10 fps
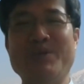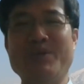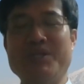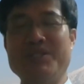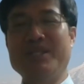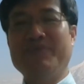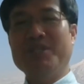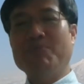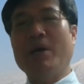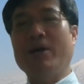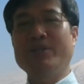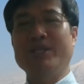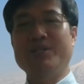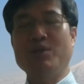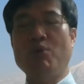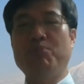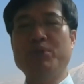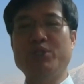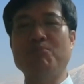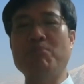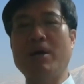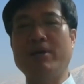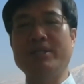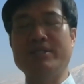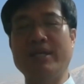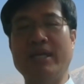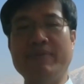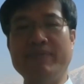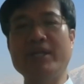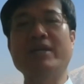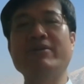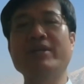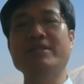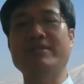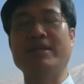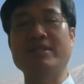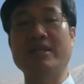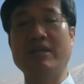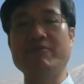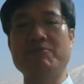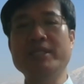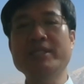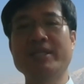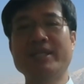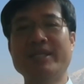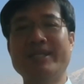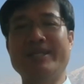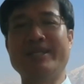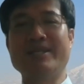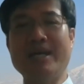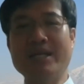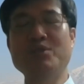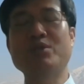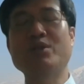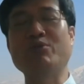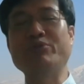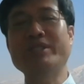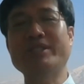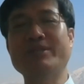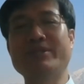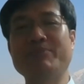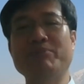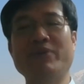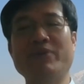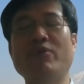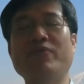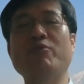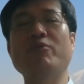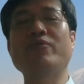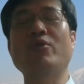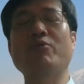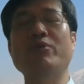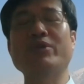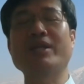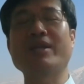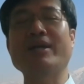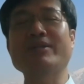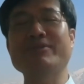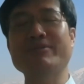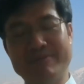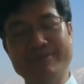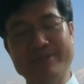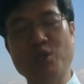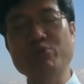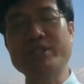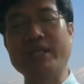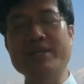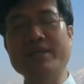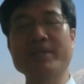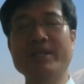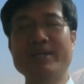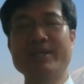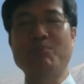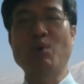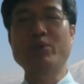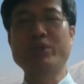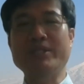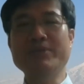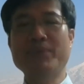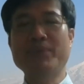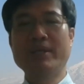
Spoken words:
So conservative parties, opposition parties heavily criticized the government not to close, or for not closing the border.